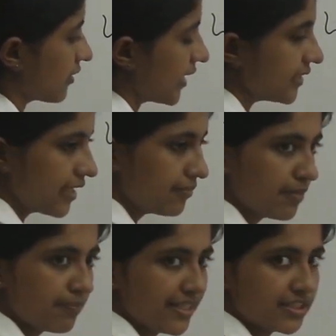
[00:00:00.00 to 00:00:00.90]
right
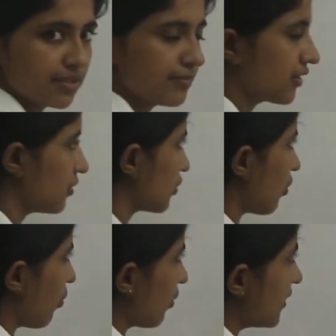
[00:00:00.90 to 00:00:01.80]
hemiplegia because
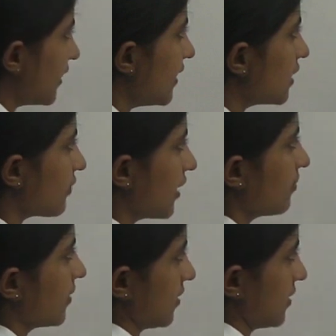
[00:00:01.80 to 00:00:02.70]
all these
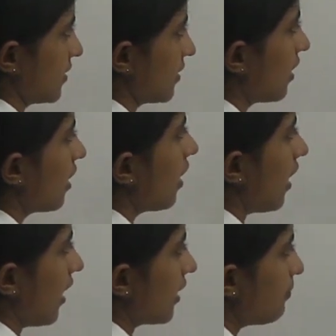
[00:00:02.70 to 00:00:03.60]
fibers
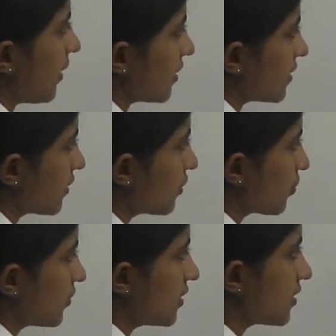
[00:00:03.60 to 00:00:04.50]
are passing
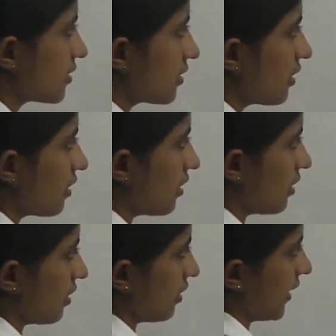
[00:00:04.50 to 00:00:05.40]
through this
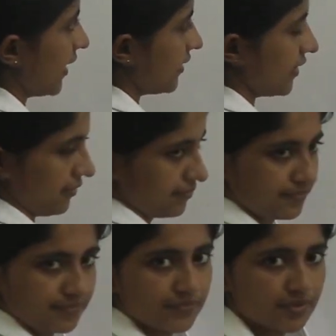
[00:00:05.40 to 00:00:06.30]
uh, area
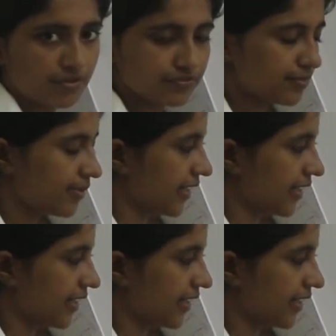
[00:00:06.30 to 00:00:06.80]
of the